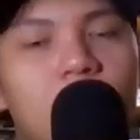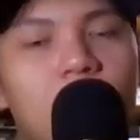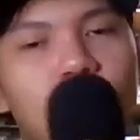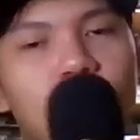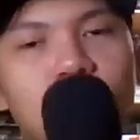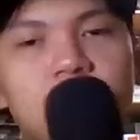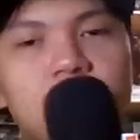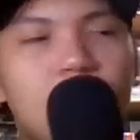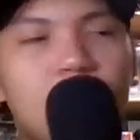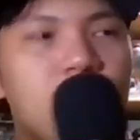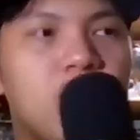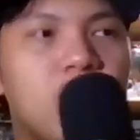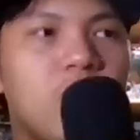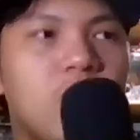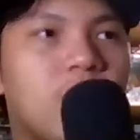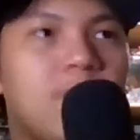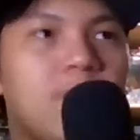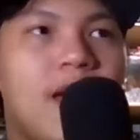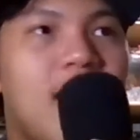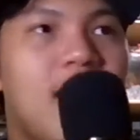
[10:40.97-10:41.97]
most
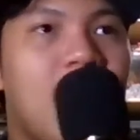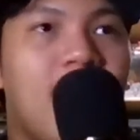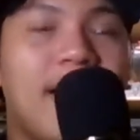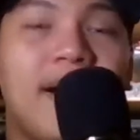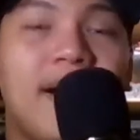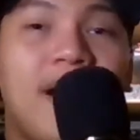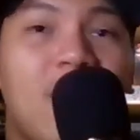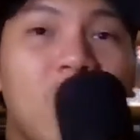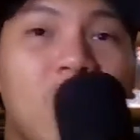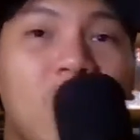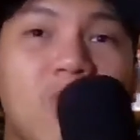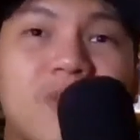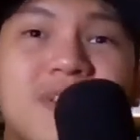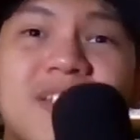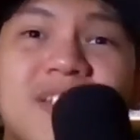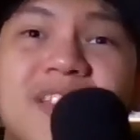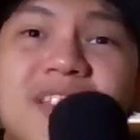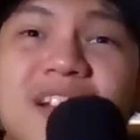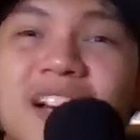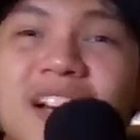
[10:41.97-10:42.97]
improved player? There
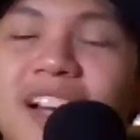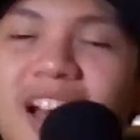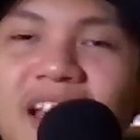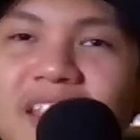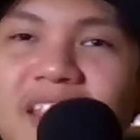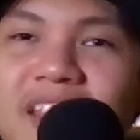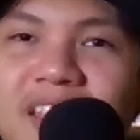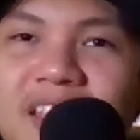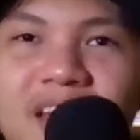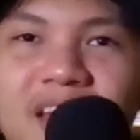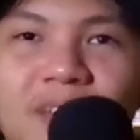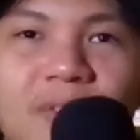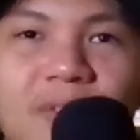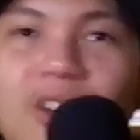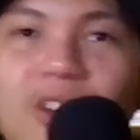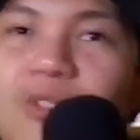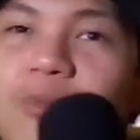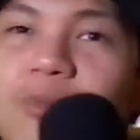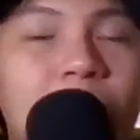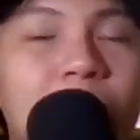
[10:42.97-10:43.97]
was none, I think. If I
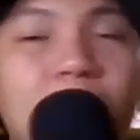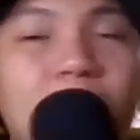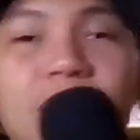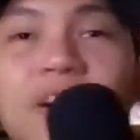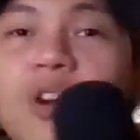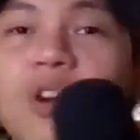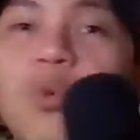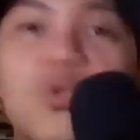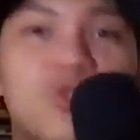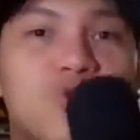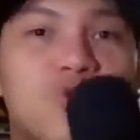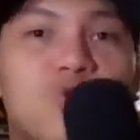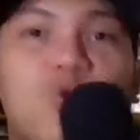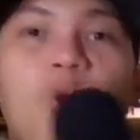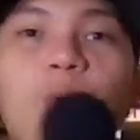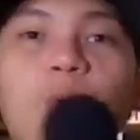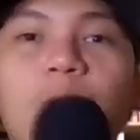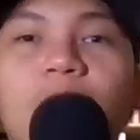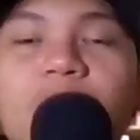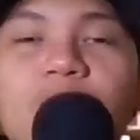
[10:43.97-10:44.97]
can remember, there was
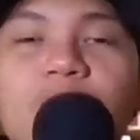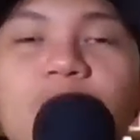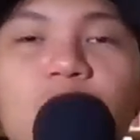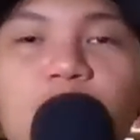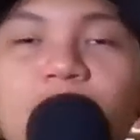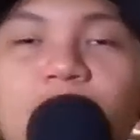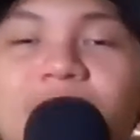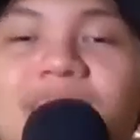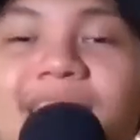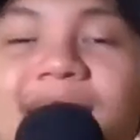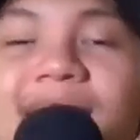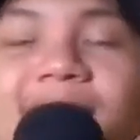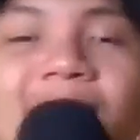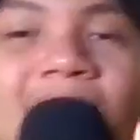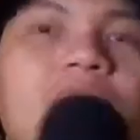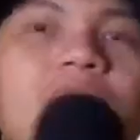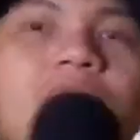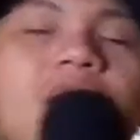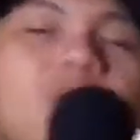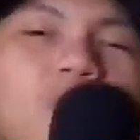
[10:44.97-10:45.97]
nobody who did
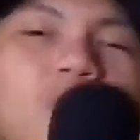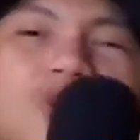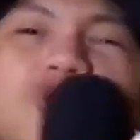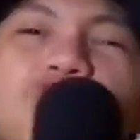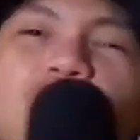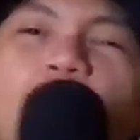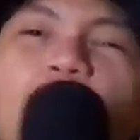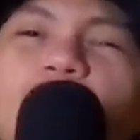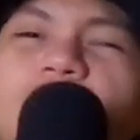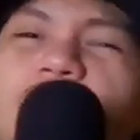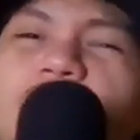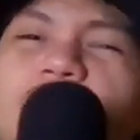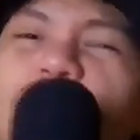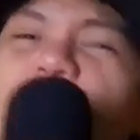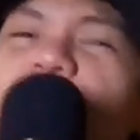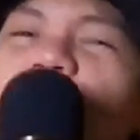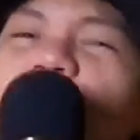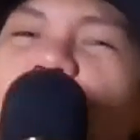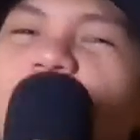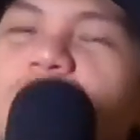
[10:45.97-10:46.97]
that. It was so
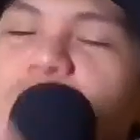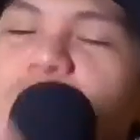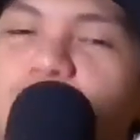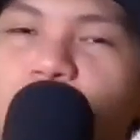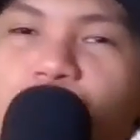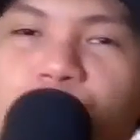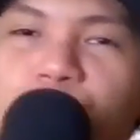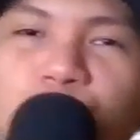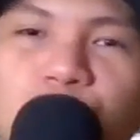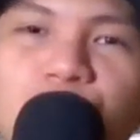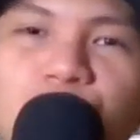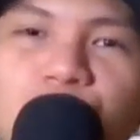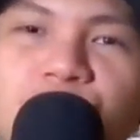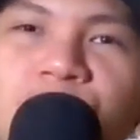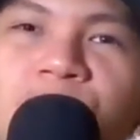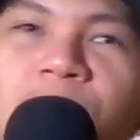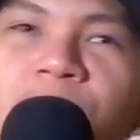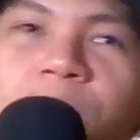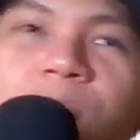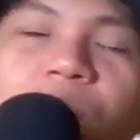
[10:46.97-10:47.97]
difficult to choose
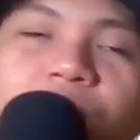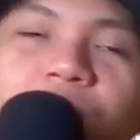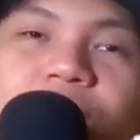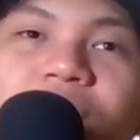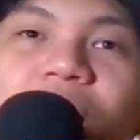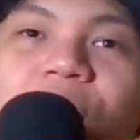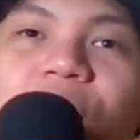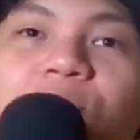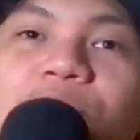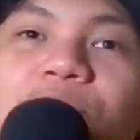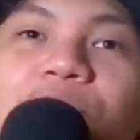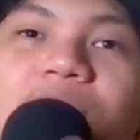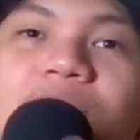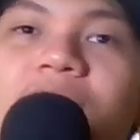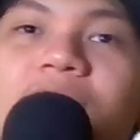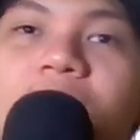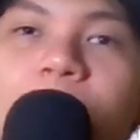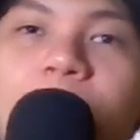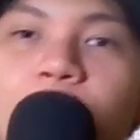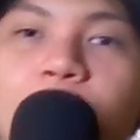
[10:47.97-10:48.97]
because every
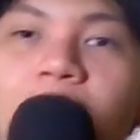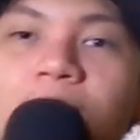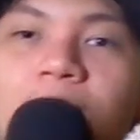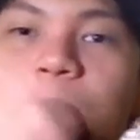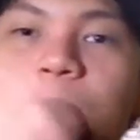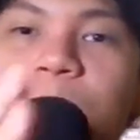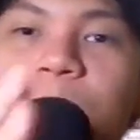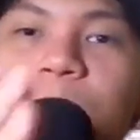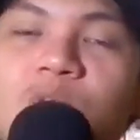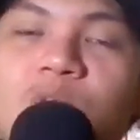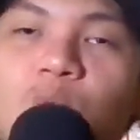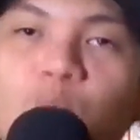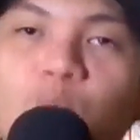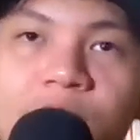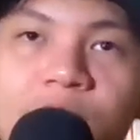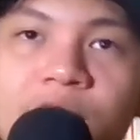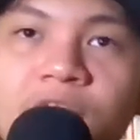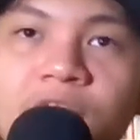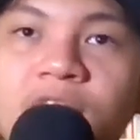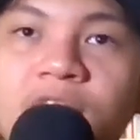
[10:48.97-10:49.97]
MIP
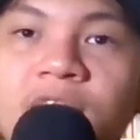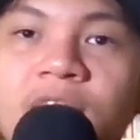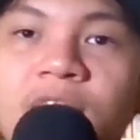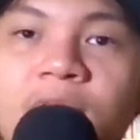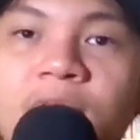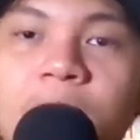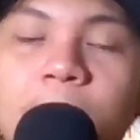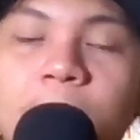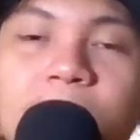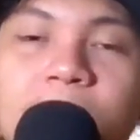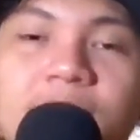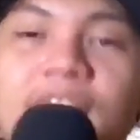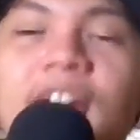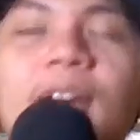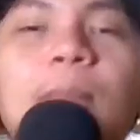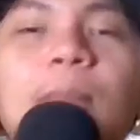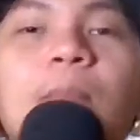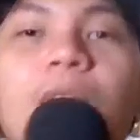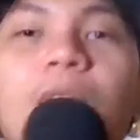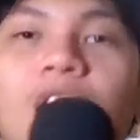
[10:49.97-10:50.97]
winner
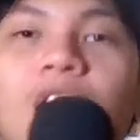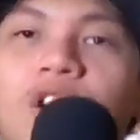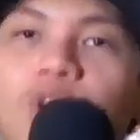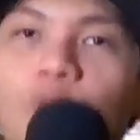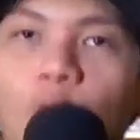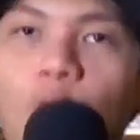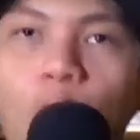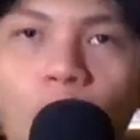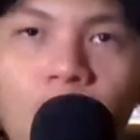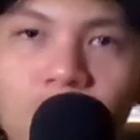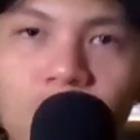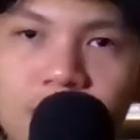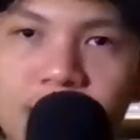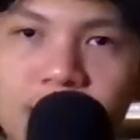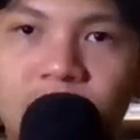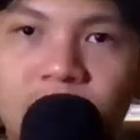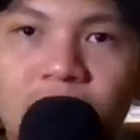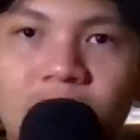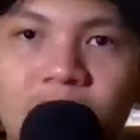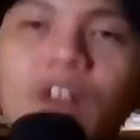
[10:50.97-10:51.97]
became an
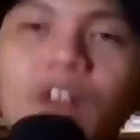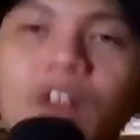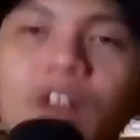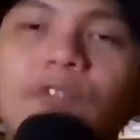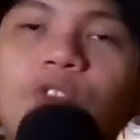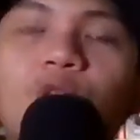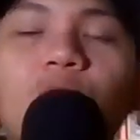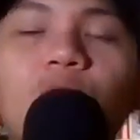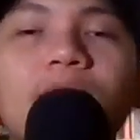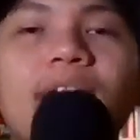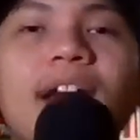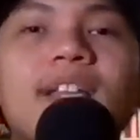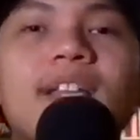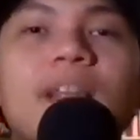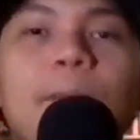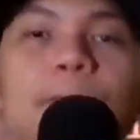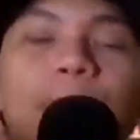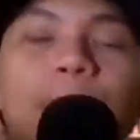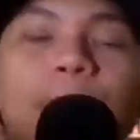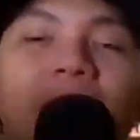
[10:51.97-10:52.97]
all-star. If you look at
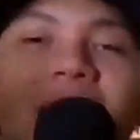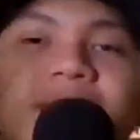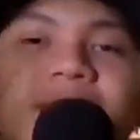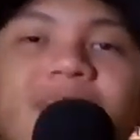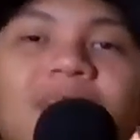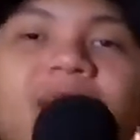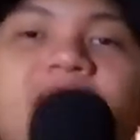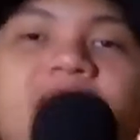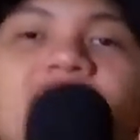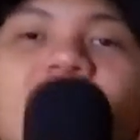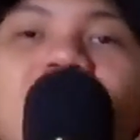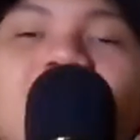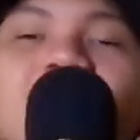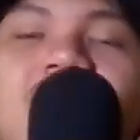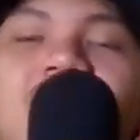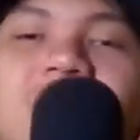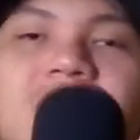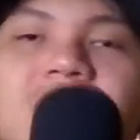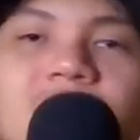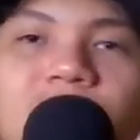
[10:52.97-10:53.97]
the past
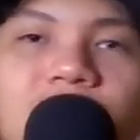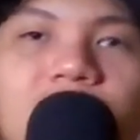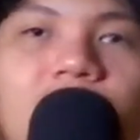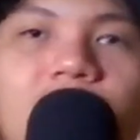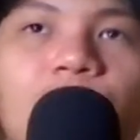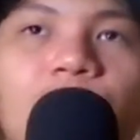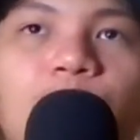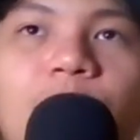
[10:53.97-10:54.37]
history of